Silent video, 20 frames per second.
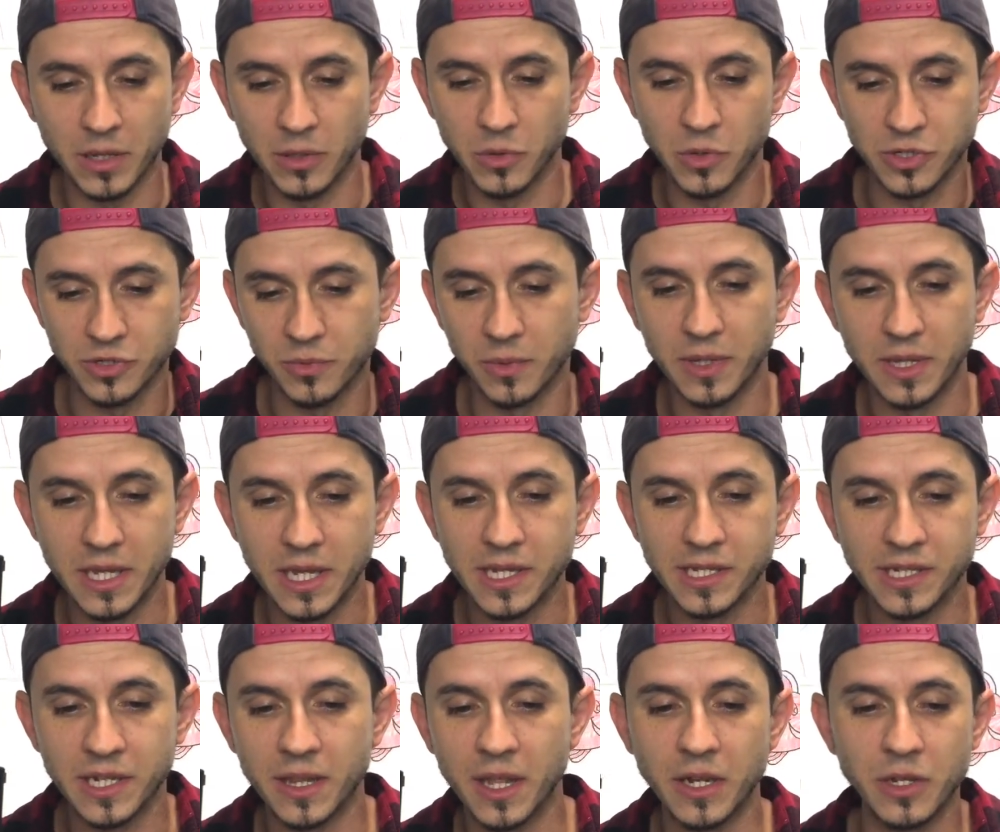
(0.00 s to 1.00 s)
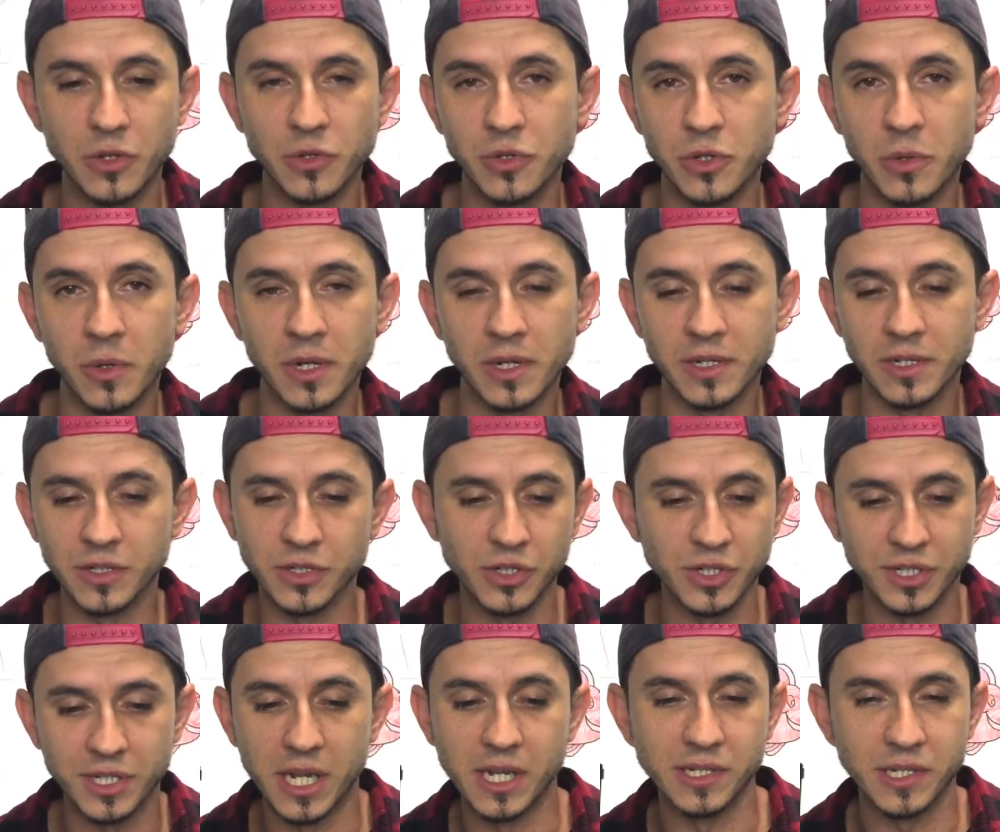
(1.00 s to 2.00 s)
It looks really easy, then you do it and it
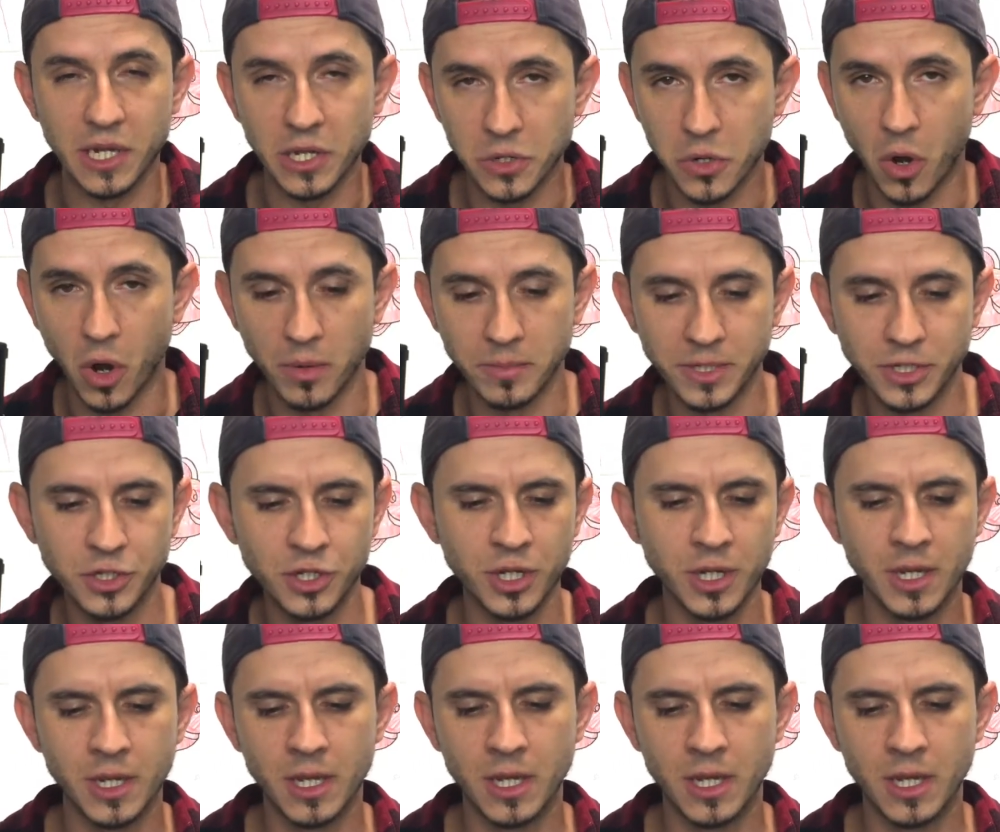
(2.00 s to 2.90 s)
just tastes like garbage.